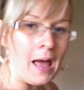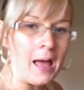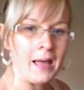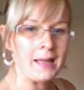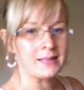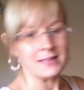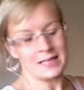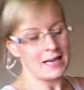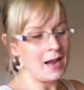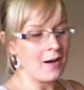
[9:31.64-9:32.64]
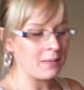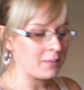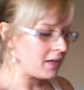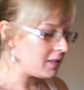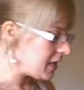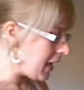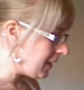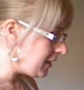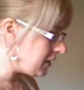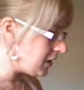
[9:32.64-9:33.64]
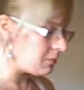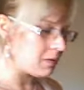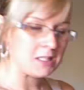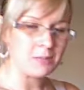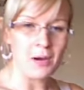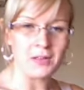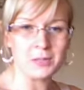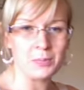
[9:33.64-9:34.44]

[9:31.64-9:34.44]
And now I'm going to add some tomato